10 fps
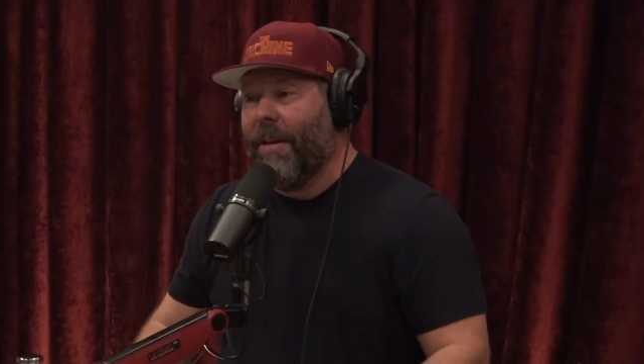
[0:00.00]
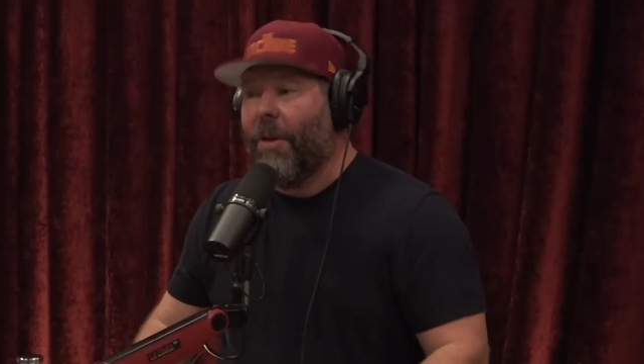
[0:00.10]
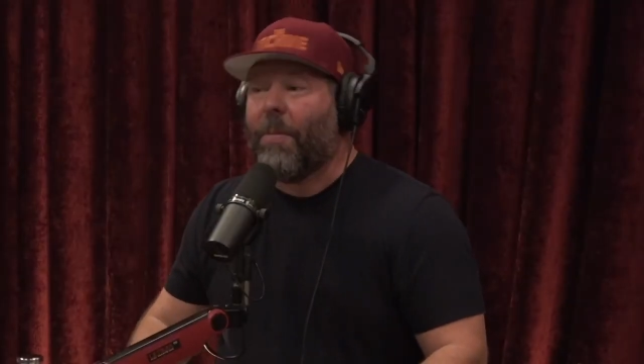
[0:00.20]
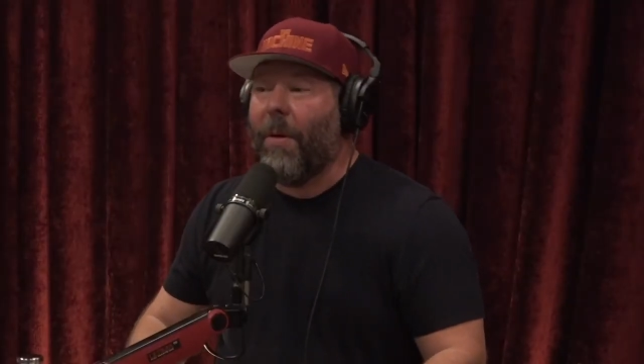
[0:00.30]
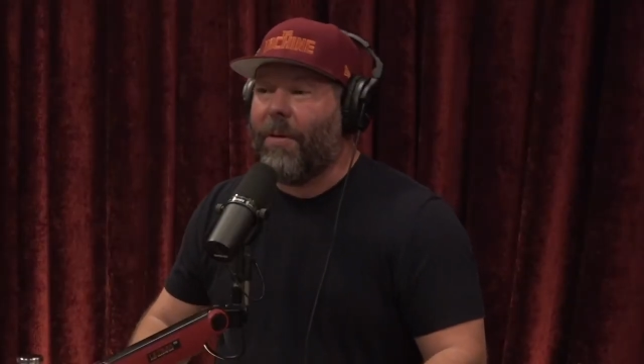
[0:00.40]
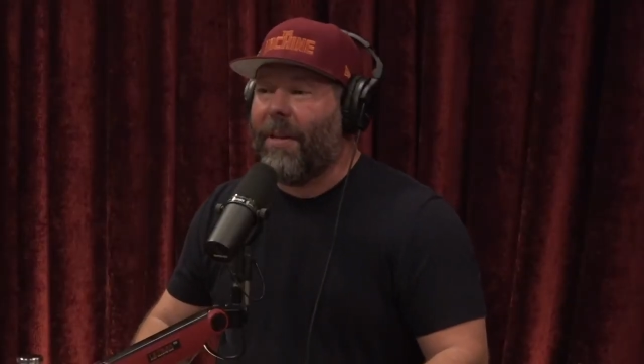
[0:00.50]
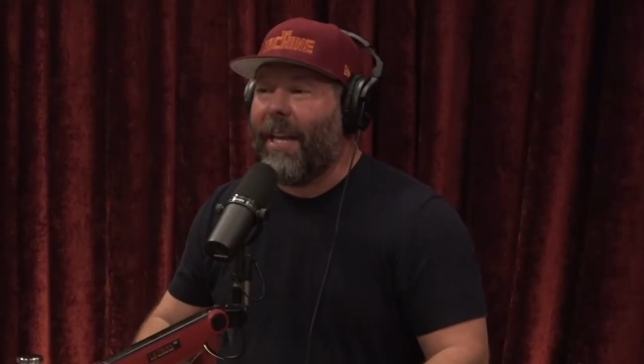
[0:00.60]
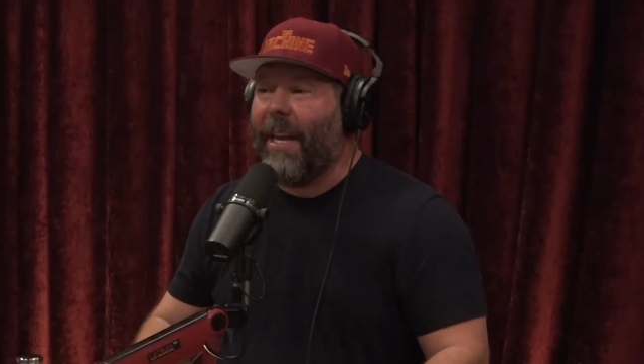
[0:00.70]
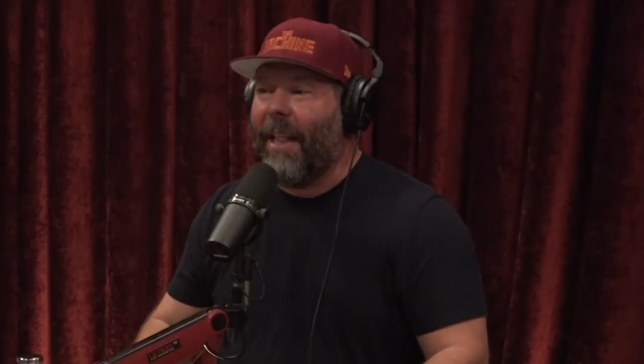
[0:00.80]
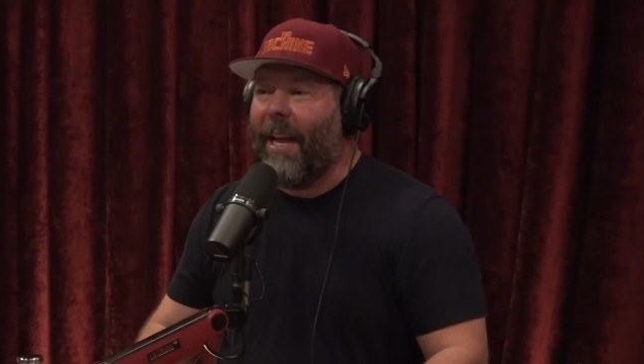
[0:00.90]
You're supposed to
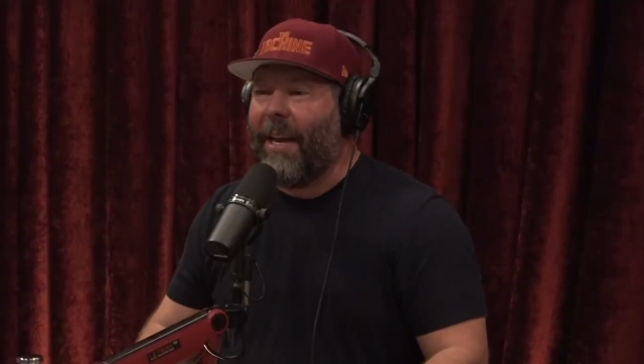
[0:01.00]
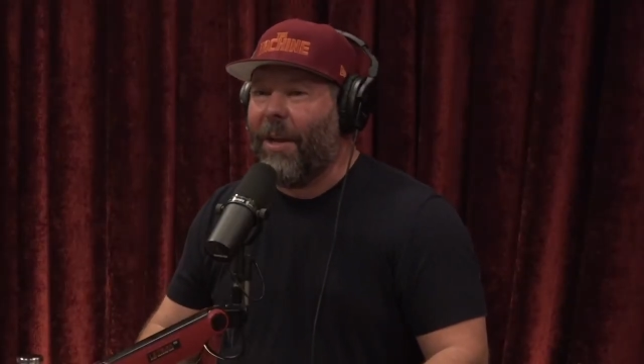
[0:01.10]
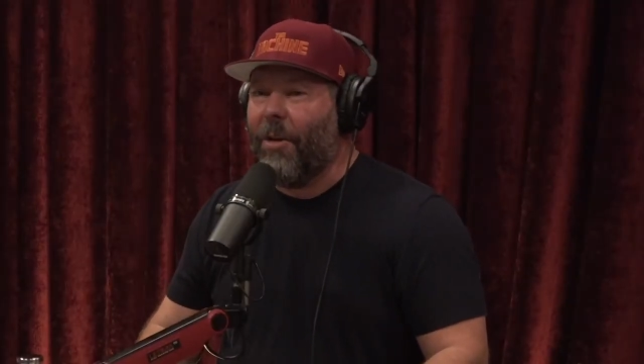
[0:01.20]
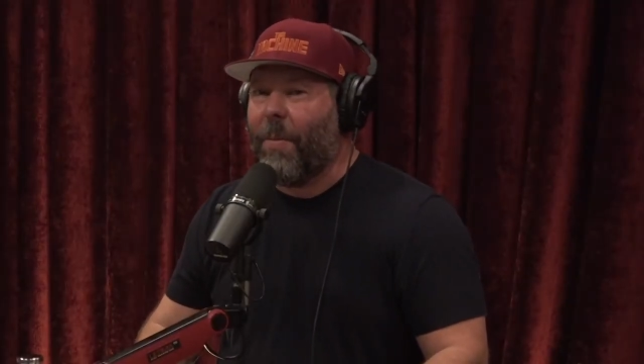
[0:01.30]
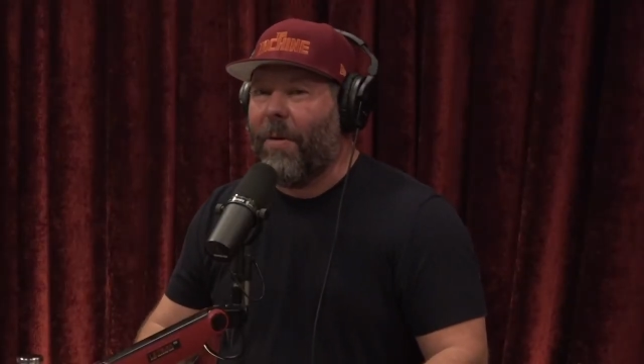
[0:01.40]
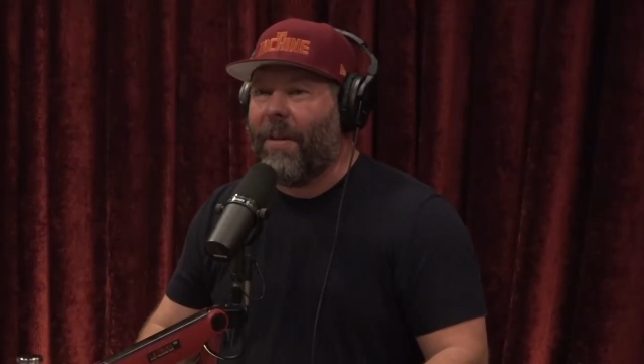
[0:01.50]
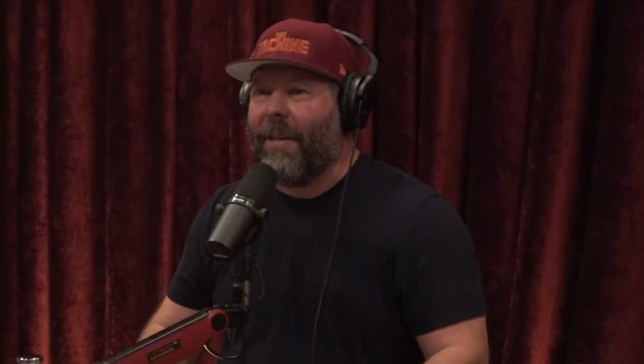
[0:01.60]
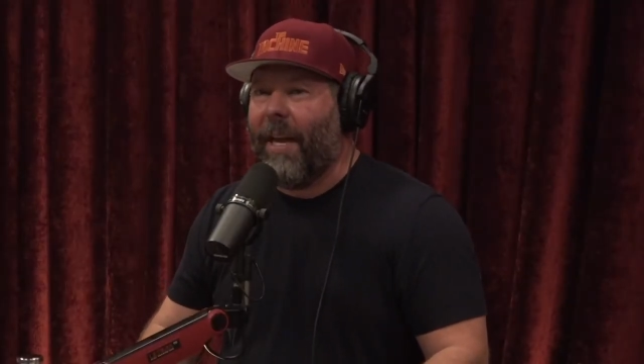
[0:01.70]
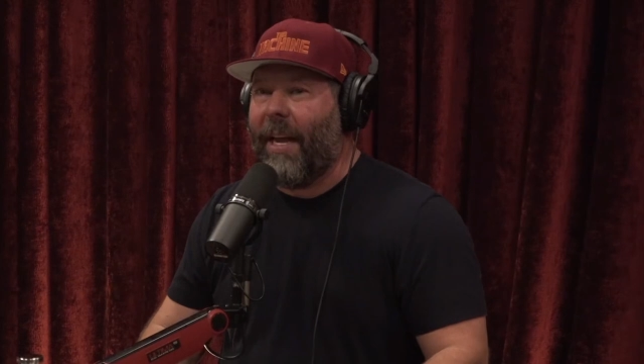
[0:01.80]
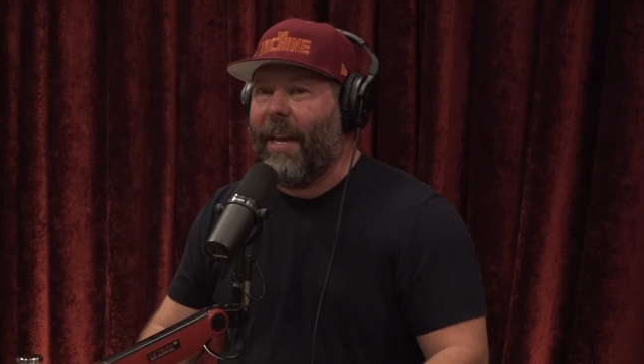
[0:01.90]

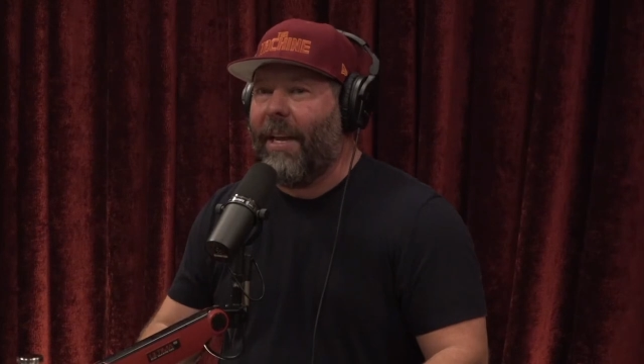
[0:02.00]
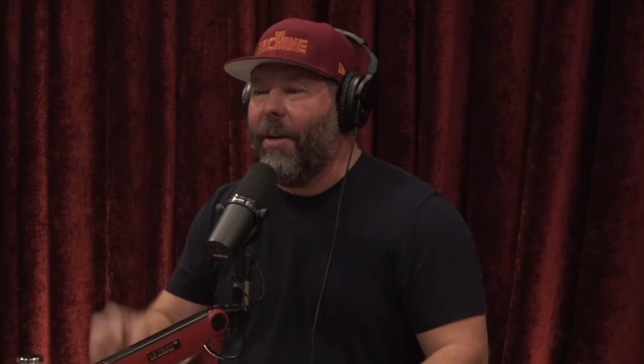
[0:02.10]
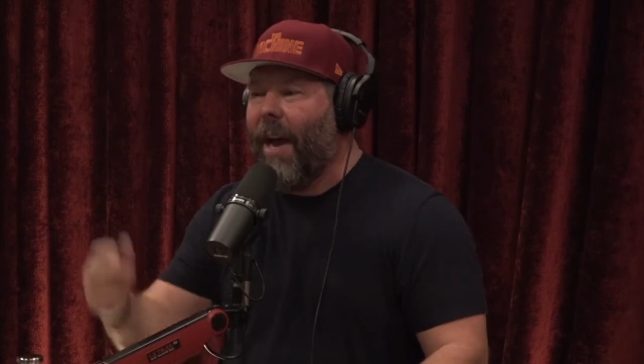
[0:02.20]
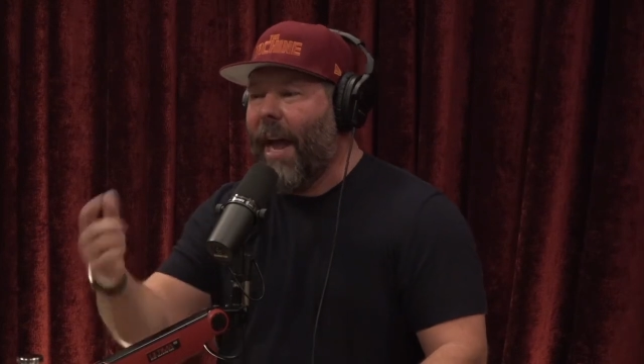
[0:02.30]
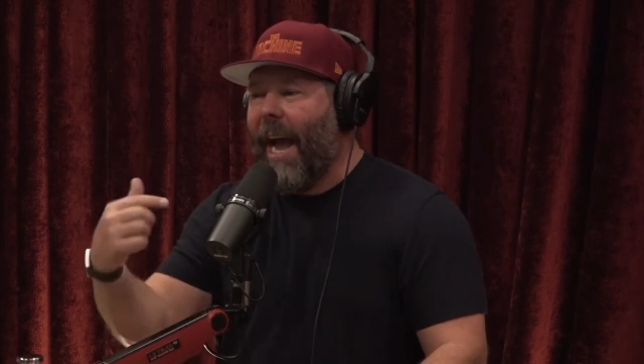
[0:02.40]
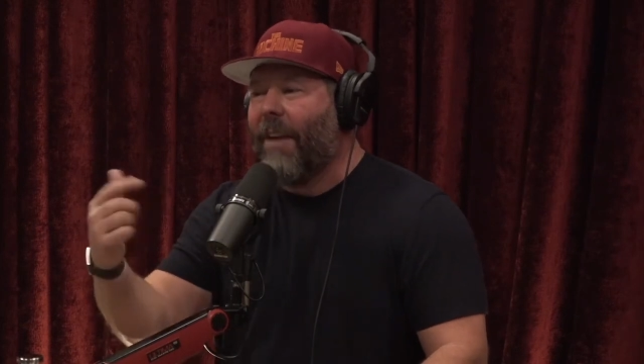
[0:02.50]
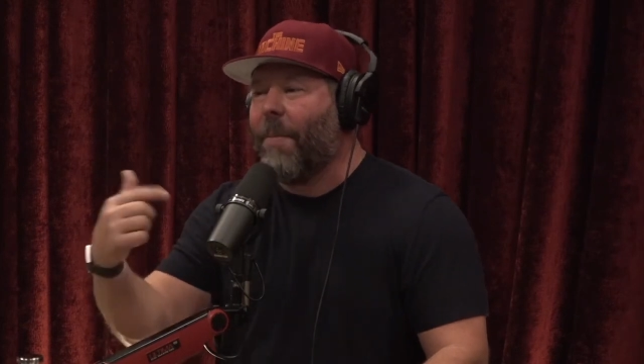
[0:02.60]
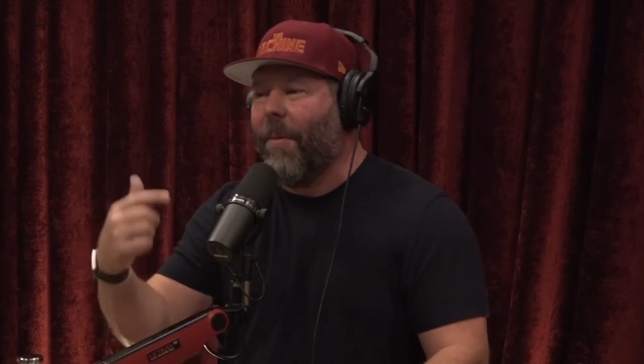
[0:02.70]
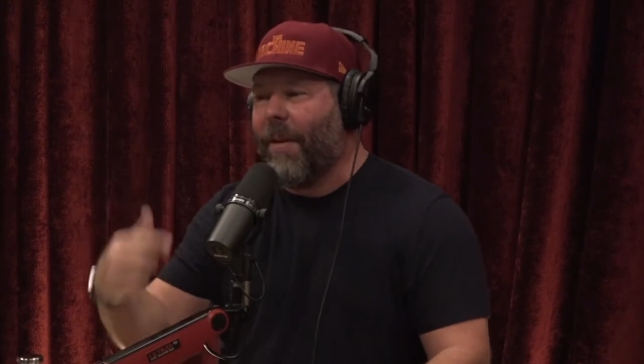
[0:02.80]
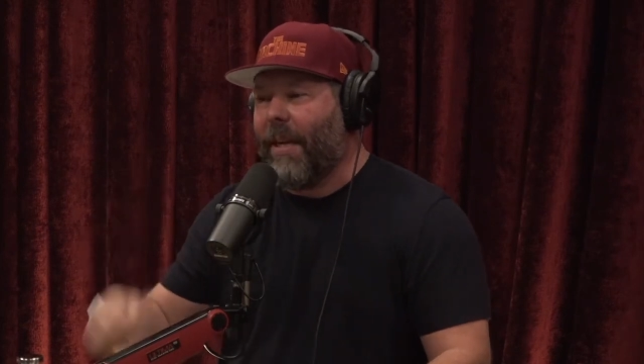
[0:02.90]
say, here,
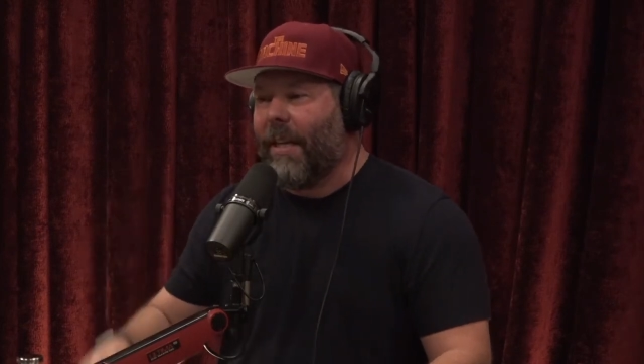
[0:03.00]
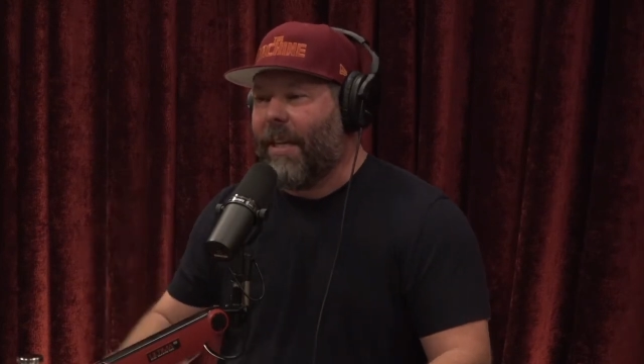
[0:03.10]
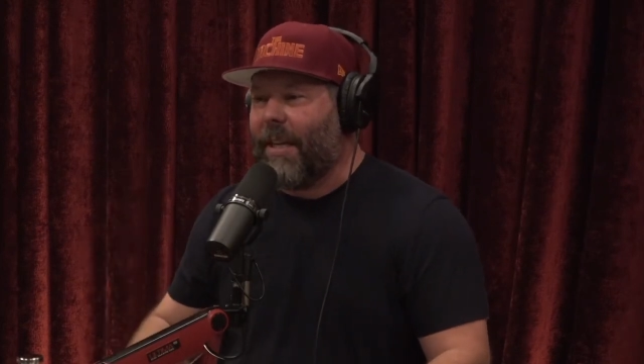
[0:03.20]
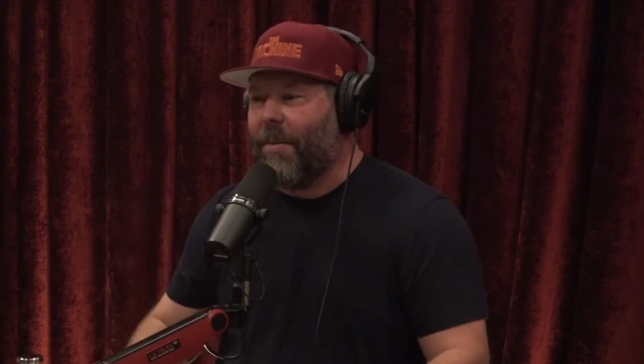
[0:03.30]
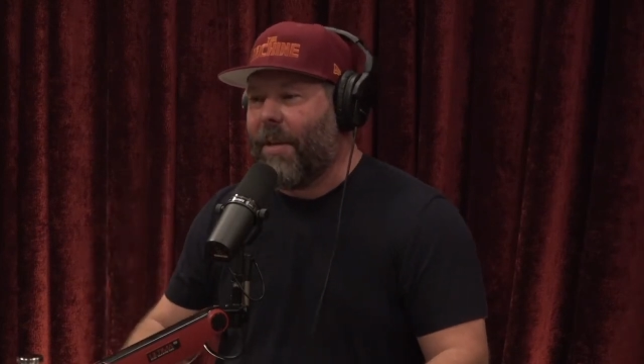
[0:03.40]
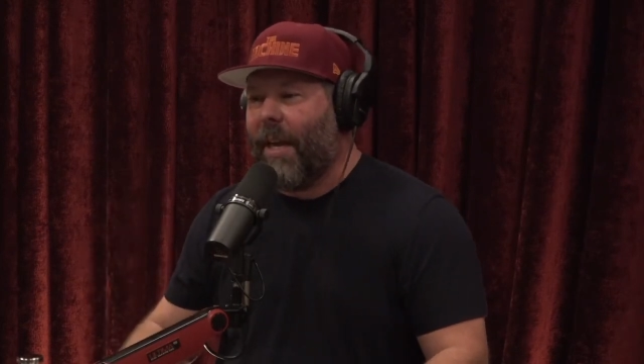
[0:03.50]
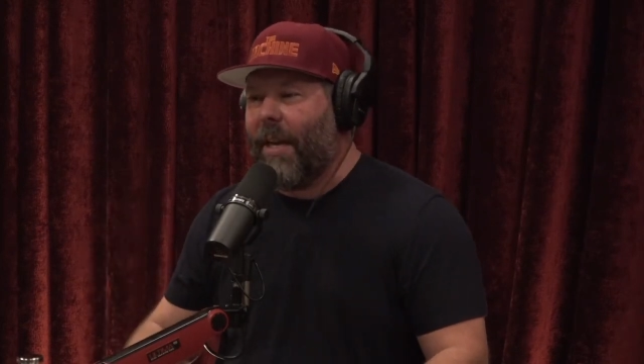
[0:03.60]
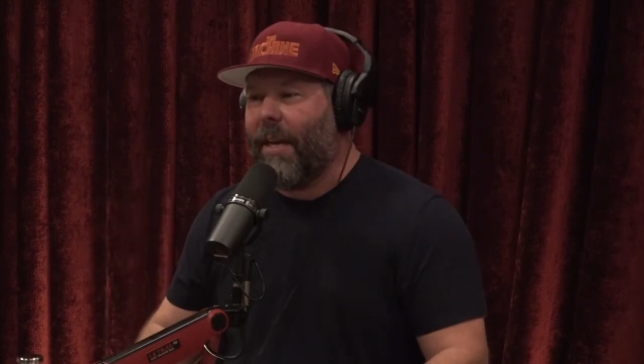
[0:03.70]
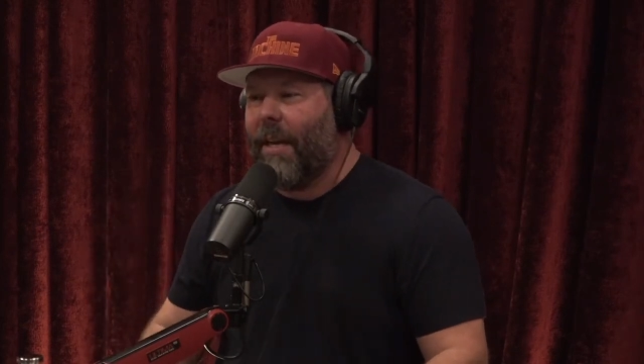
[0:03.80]
ask me what the kissing scene was like.